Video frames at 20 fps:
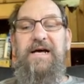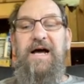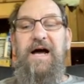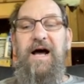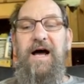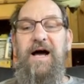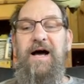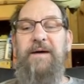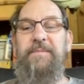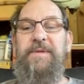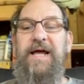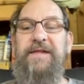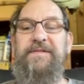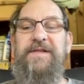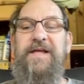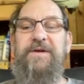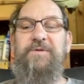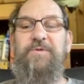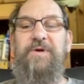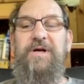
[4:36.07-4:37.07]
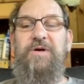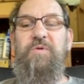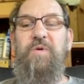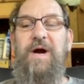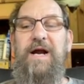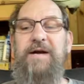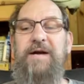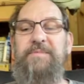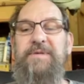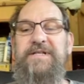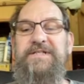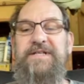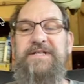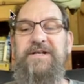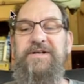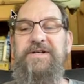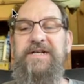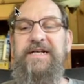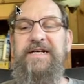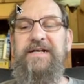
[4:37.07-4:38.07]
And then requirements
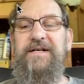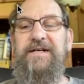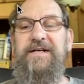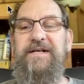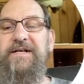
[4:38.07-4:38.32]
under here.